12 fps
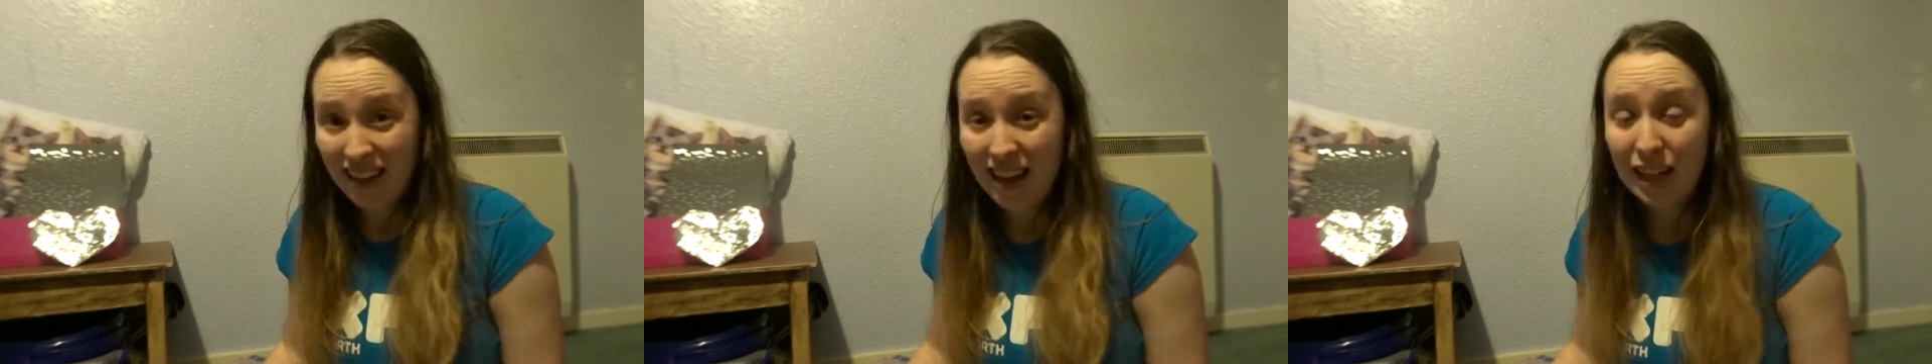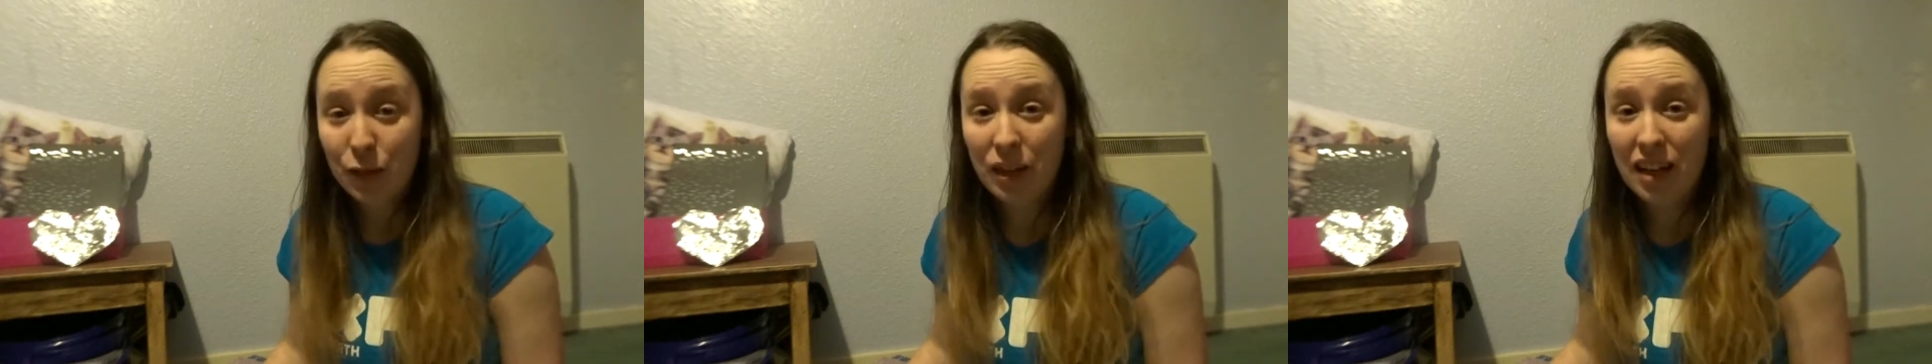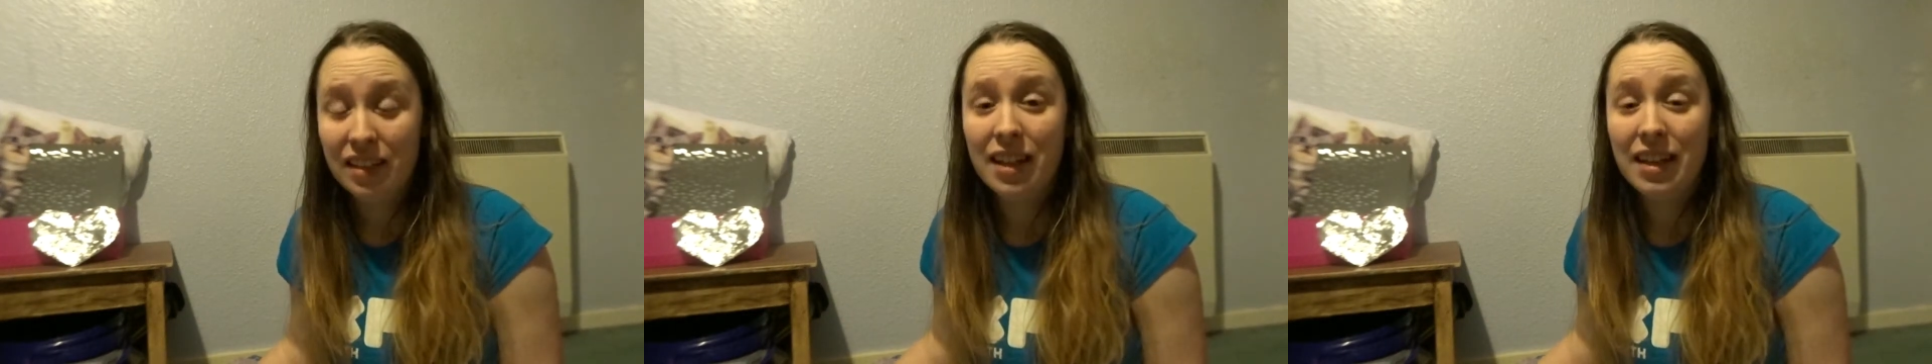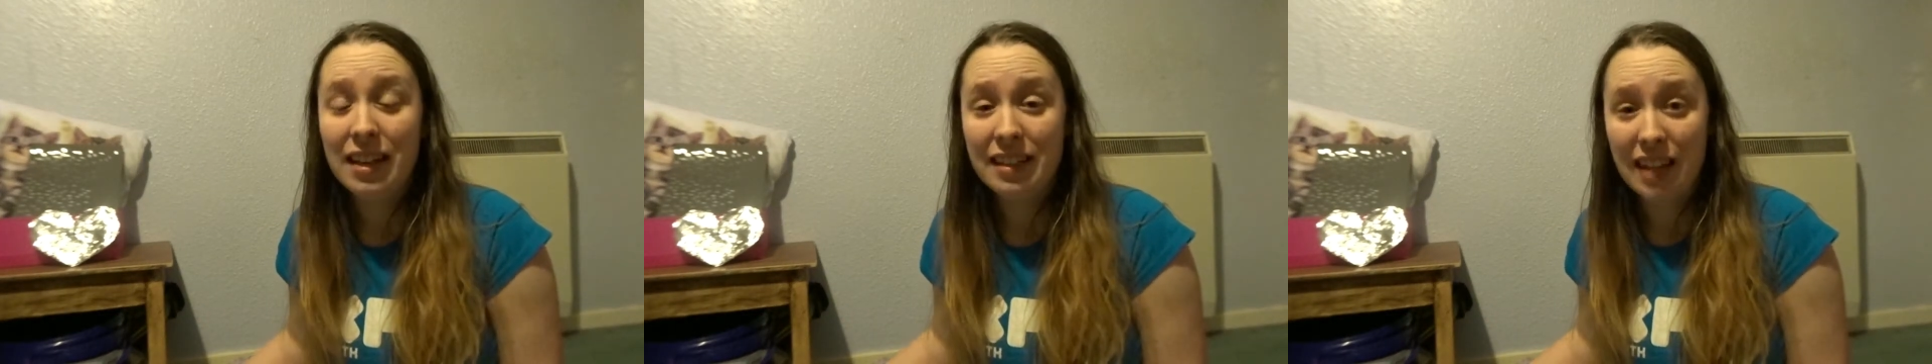The next one is
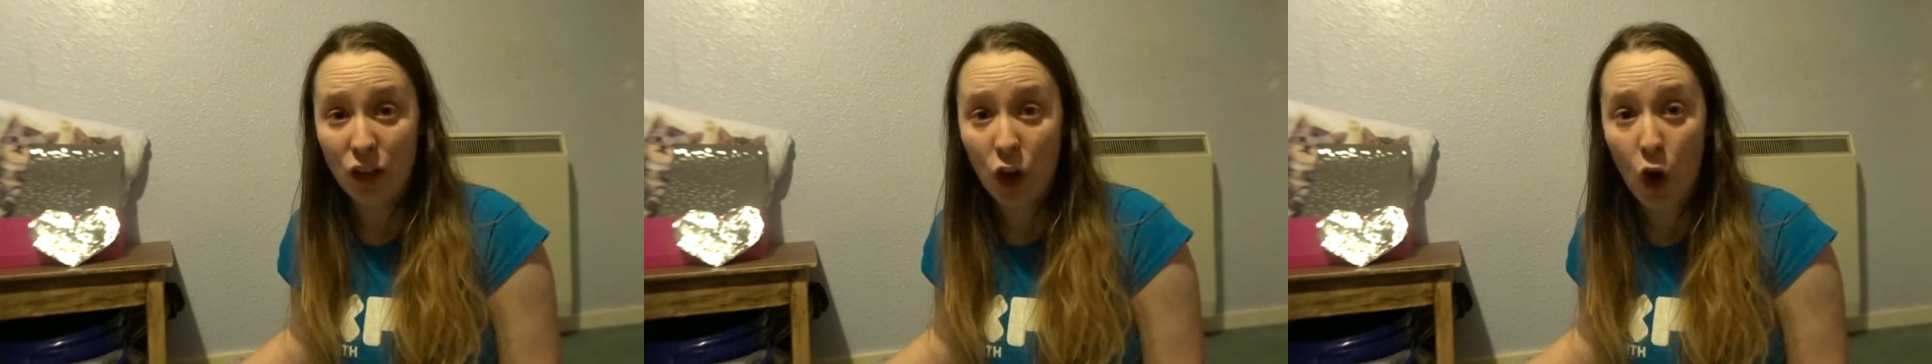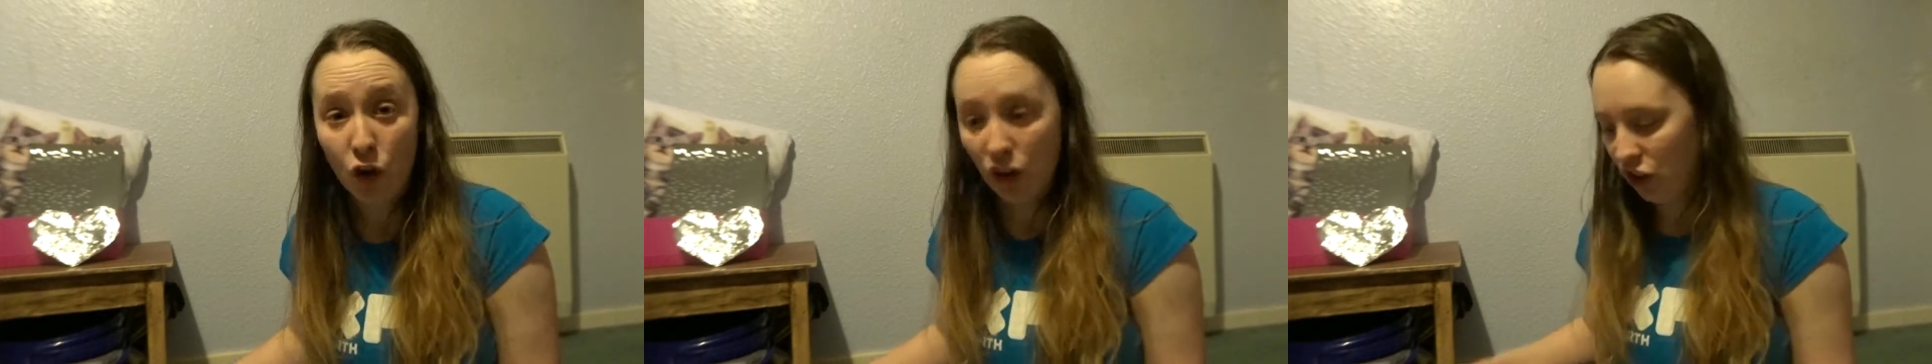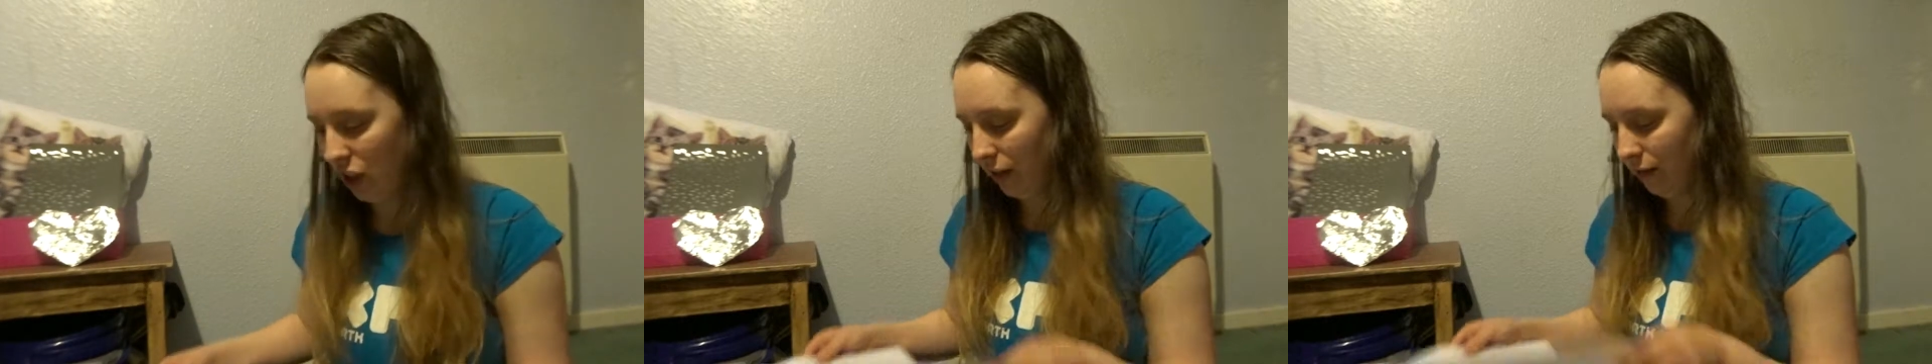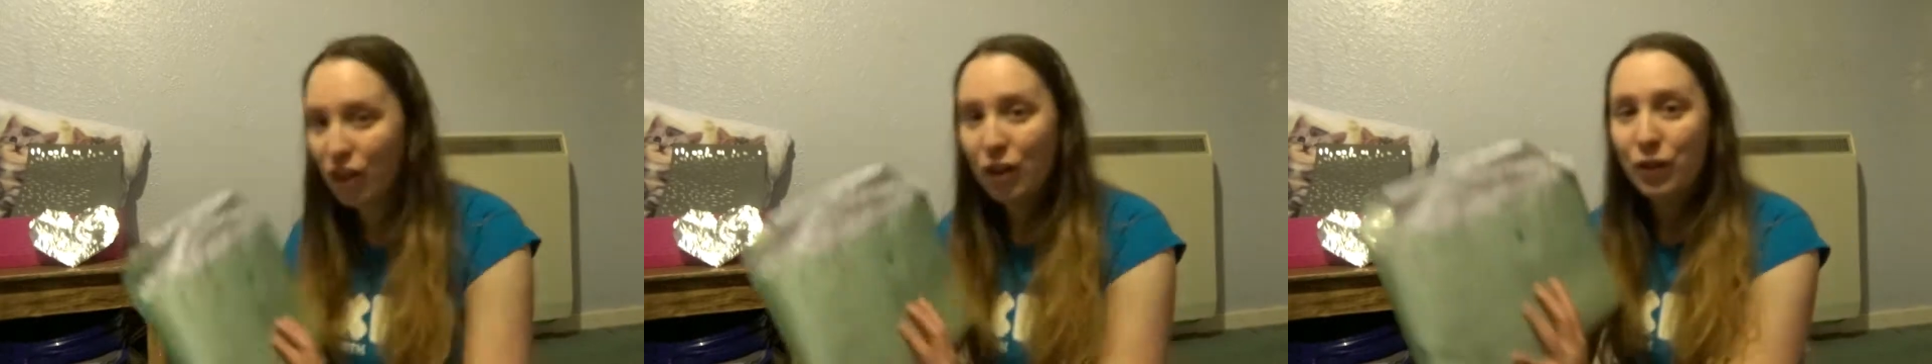psychology
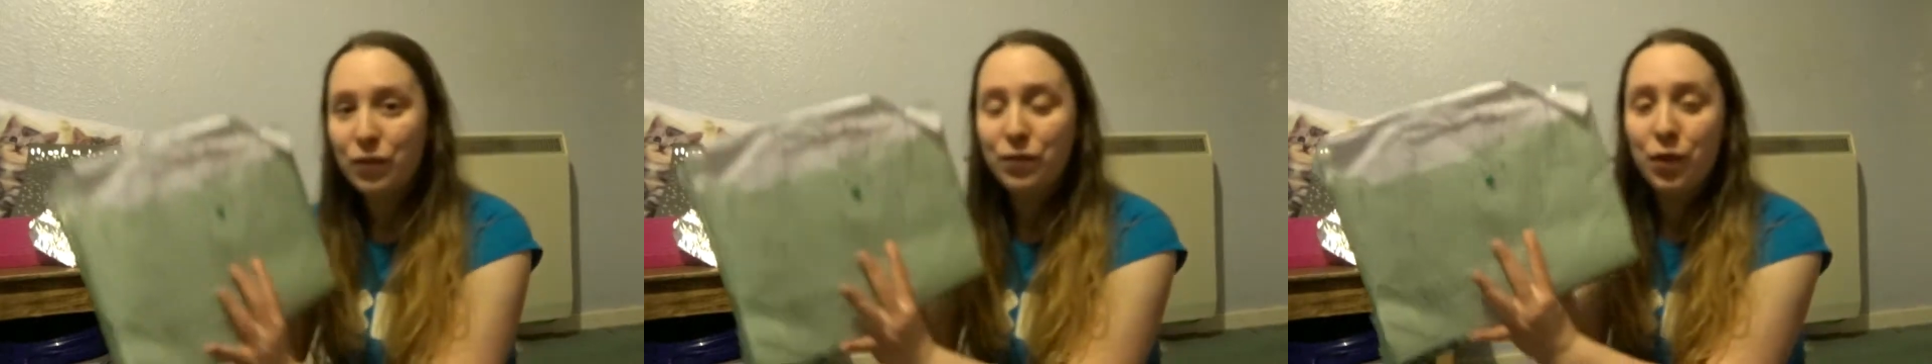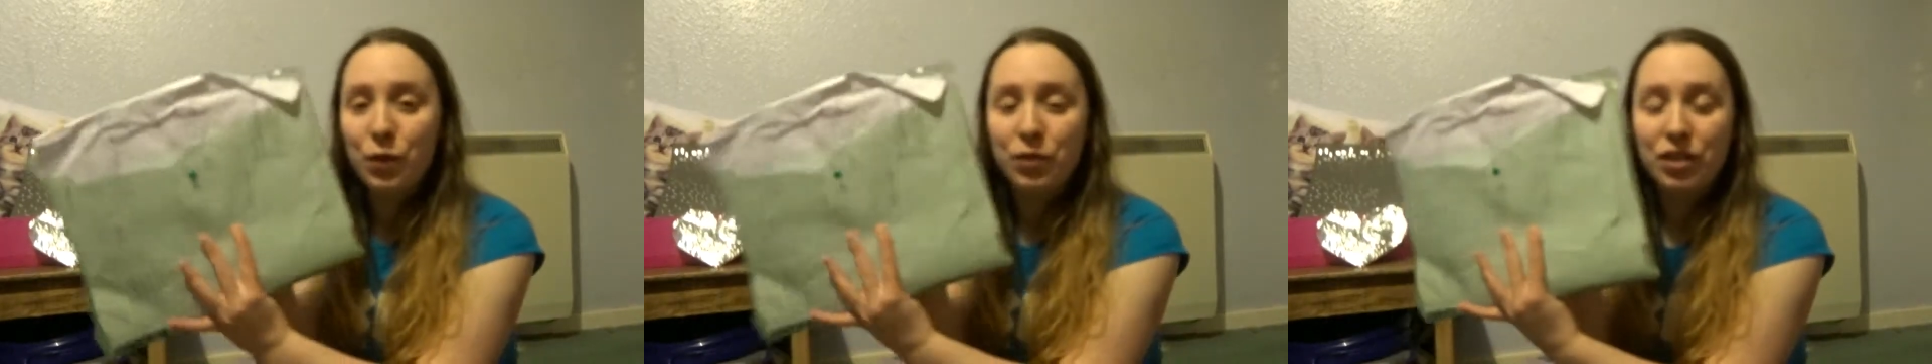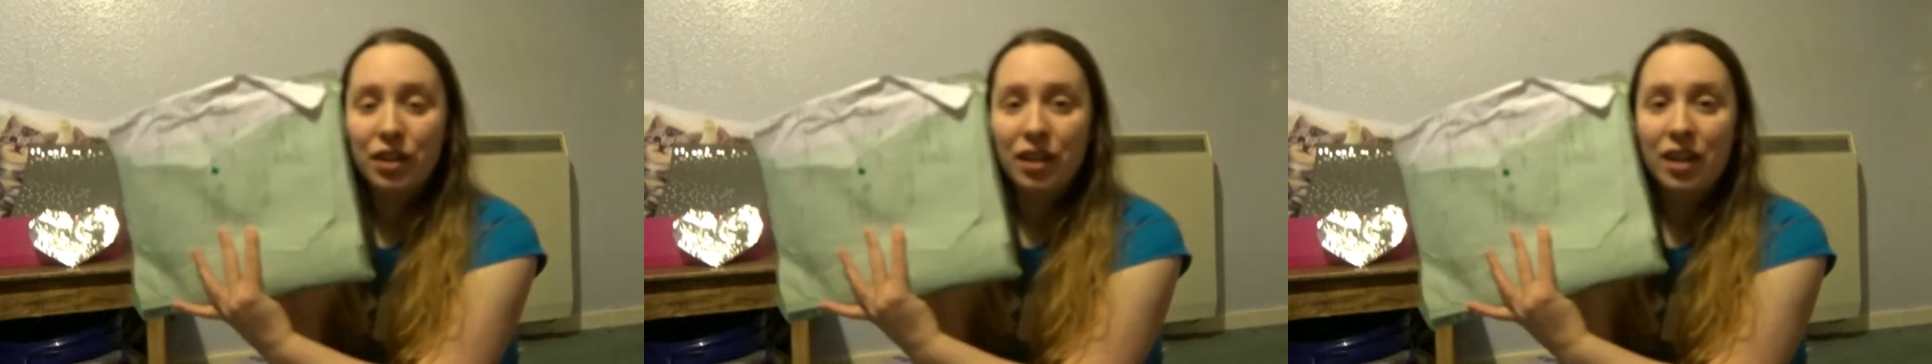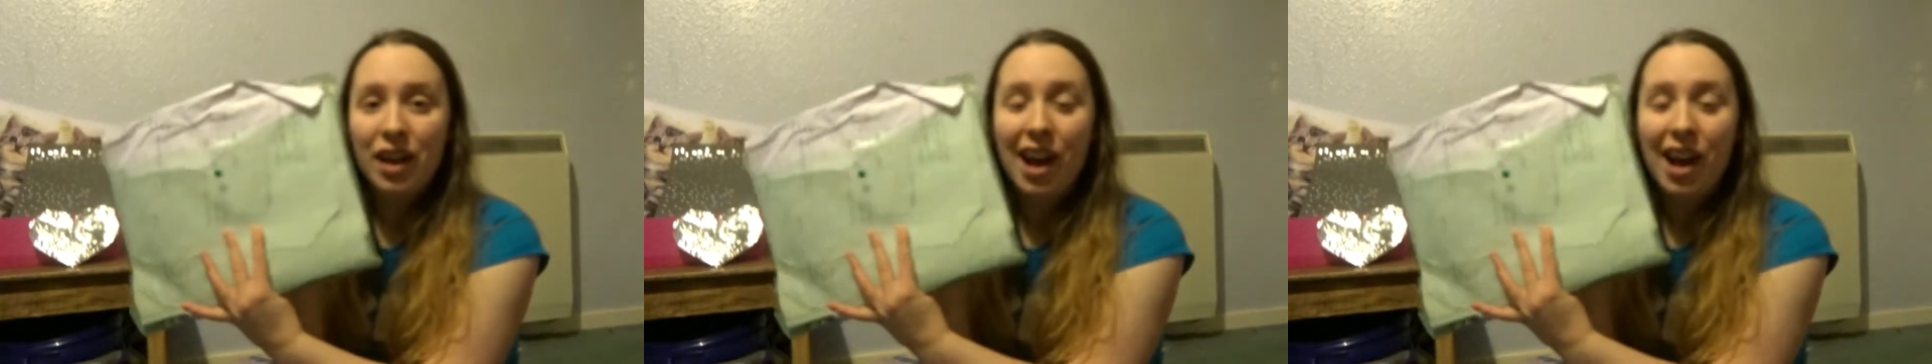folder.